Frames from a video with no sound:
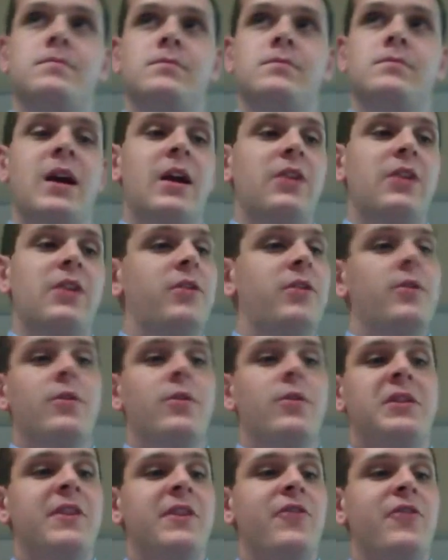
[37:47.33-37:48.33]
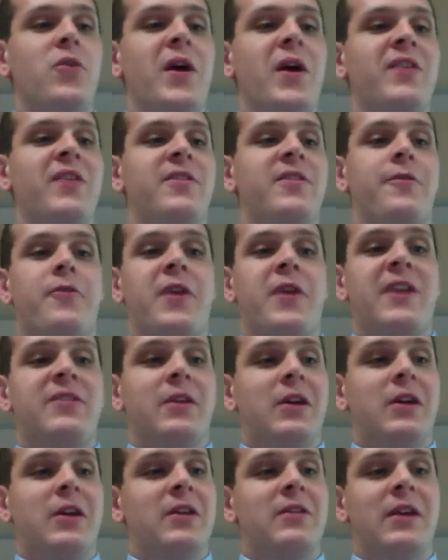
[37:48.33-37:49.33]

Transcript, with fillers: Okay, you see there are different ways to phrase it.